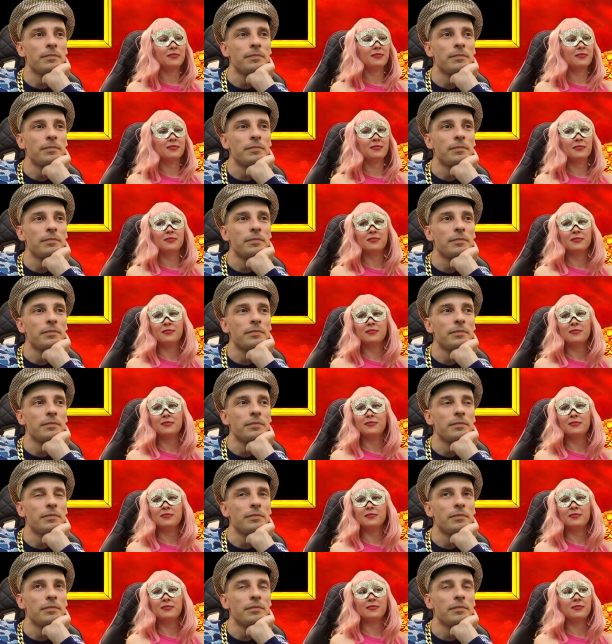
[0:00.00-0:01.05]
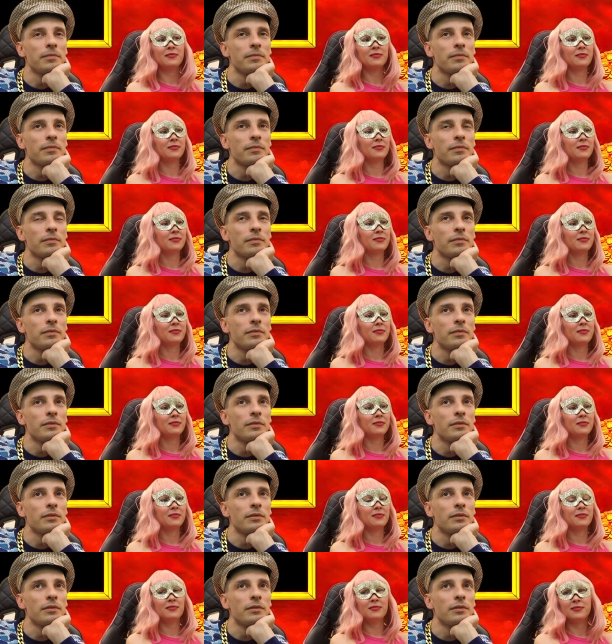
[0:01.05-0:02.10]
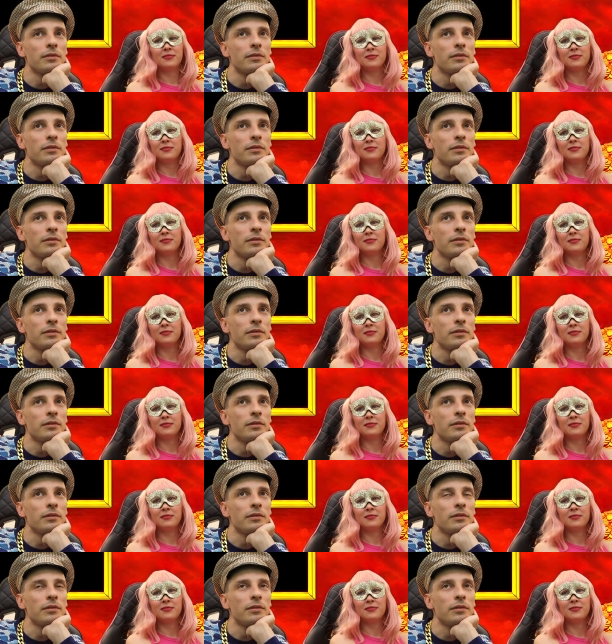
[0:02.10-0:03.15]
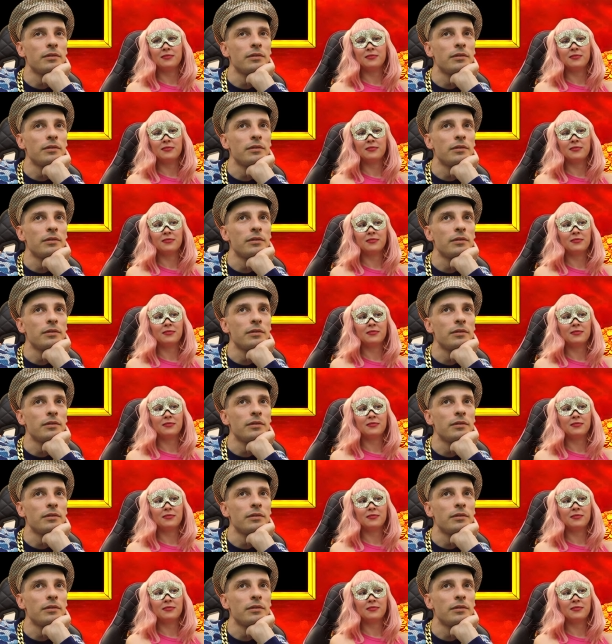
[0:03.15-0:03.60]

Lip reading: [no speech]